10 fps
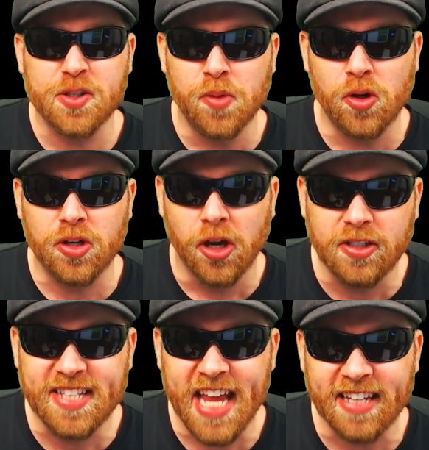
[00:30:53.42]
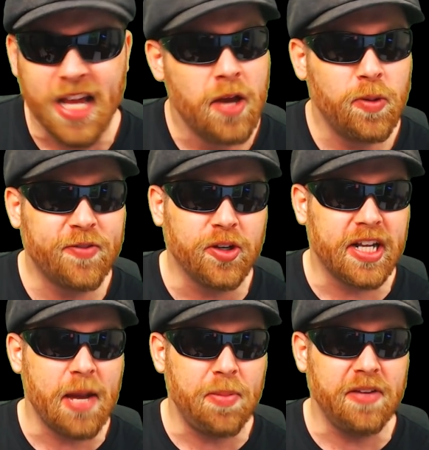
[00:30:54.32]
more content, we've got a
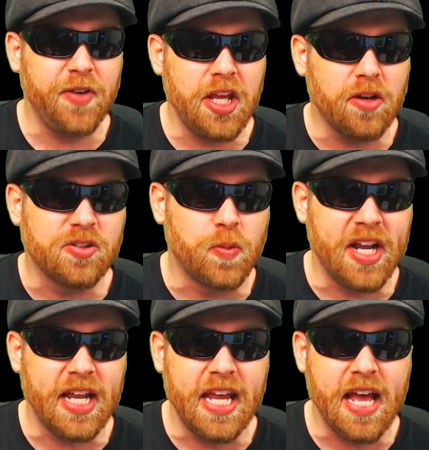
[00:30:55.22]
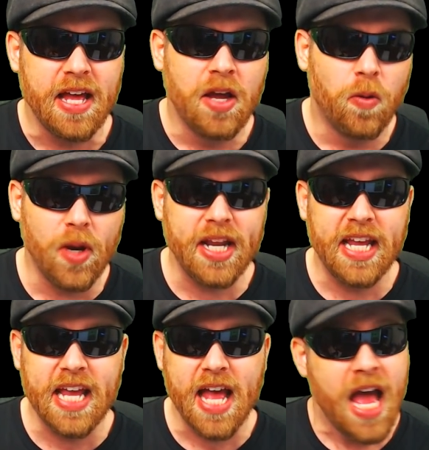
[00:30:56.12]
couple of videos. One
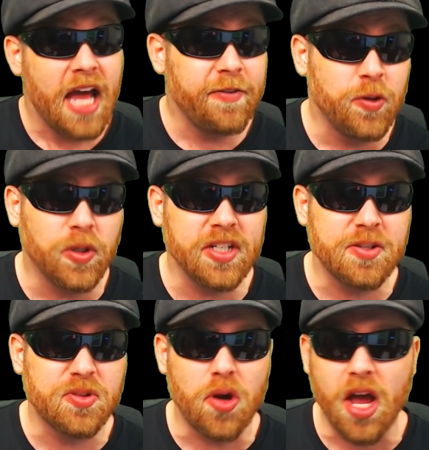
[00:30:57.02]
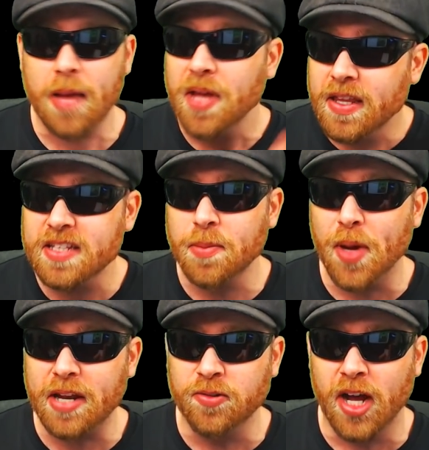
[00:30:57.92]
here, and if you want to subscribe, there's a
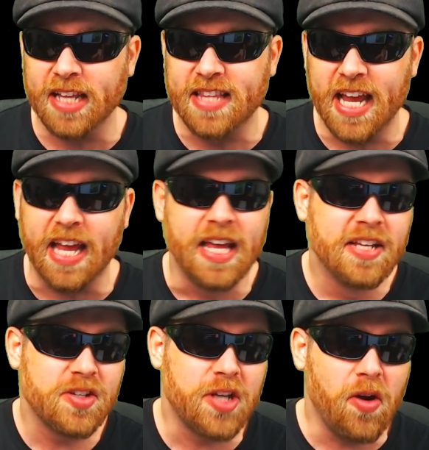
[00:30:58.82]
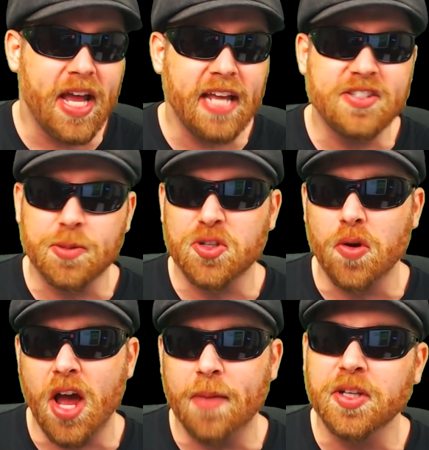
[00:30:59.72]
button right there. So go ahead,
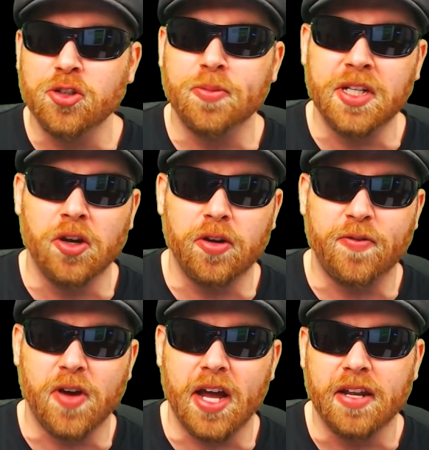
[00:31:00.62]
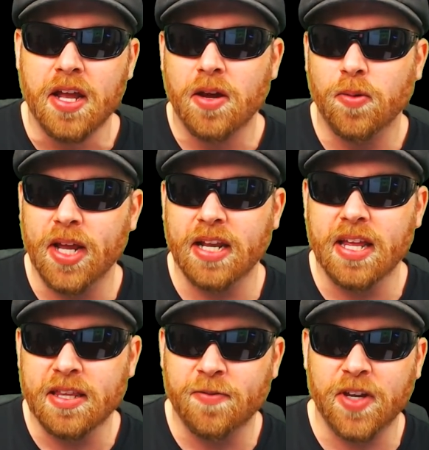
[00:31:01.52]
subscribe, and you'll be notified when
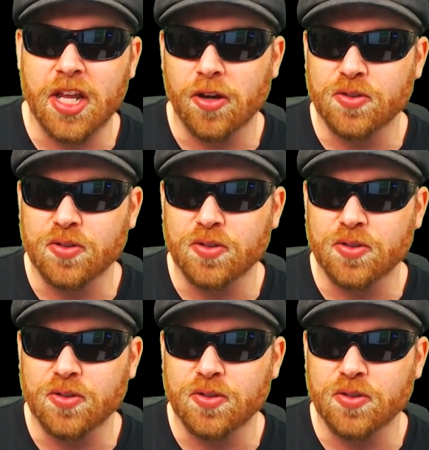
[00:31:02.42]
the videos